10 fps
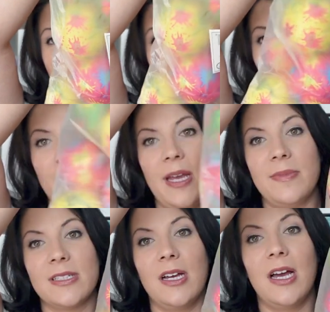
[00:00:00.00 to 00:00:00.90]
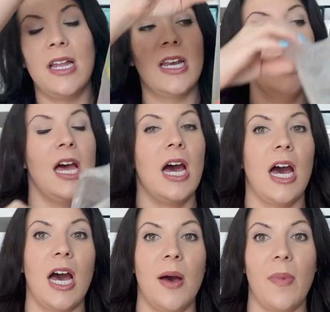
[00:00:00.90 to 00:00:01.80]
of them from Amazon.
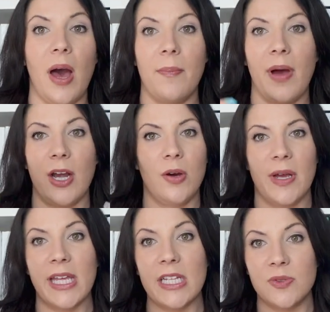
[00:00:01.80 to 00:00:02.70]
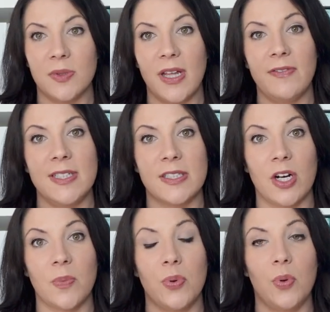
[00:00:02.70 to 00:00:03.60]
I know my kids will love these in
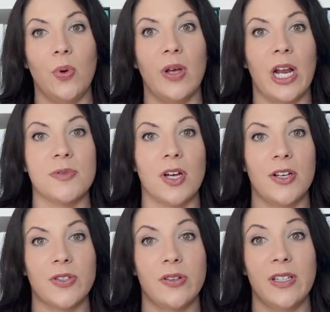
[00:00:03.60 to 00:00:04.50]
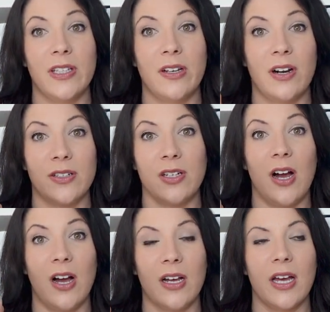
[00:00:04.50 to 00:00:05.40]
our pool, and I was also thinking our
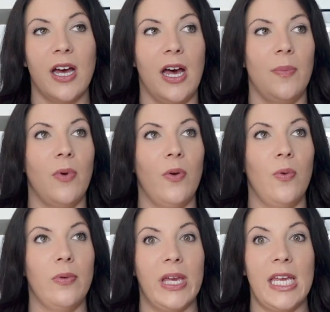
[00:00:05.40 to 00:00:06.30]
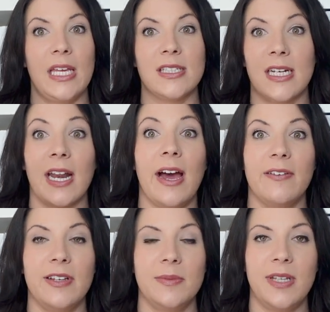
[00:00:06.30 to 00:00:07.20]
dog, we didn't
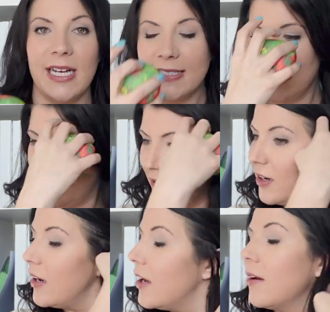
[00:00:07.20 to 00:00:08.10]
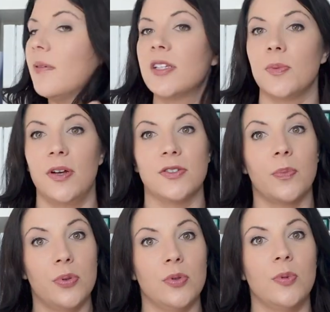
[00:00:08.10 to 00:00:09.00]
have him last summer, as well as our
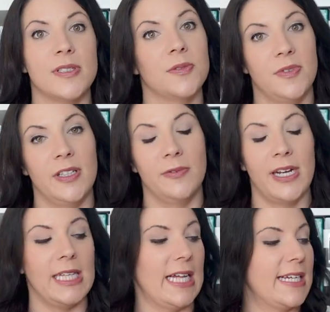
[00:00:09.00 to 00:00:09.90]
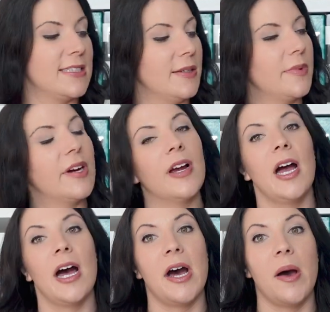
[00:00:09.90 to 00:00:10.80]
pool wasn't really ready last summer,
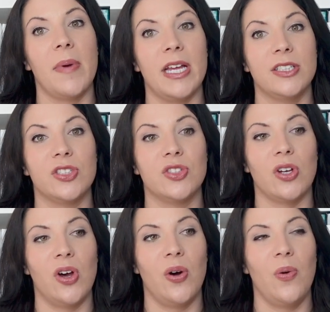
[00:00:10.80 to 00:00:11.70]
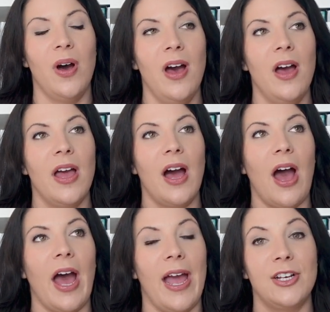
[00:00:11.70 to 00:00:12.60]
and so
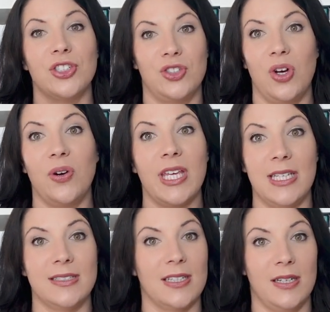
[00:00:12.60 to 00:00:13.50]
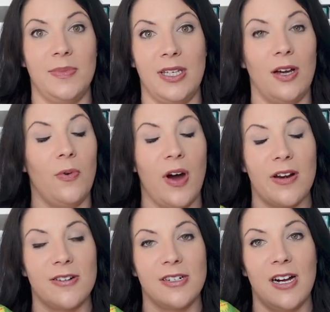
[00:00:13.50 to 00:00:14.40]
I just know he's gonna be a
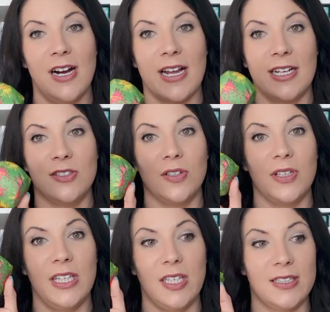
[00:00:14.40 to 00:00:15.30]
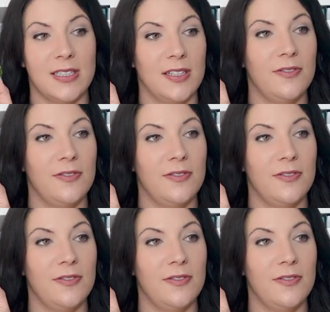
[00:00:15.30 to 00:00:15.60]
water dog, and so he's gonna